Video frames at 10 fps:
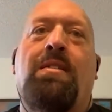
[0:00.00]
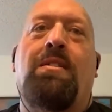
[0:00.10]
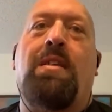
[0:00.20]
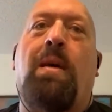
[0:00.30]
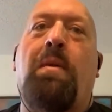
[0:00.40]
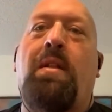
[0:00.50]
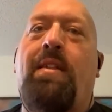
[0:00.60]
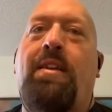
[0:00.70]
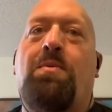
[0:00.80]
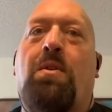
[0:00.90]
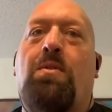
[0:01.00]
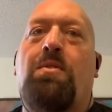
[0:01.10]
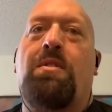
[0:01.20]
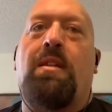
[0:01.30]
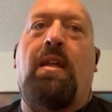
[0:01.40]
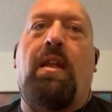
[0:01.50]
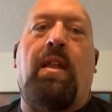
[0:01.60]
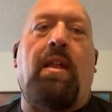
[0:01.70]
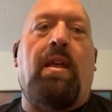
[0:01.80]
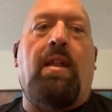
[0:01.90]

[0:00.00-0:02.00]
step into these roles and, and,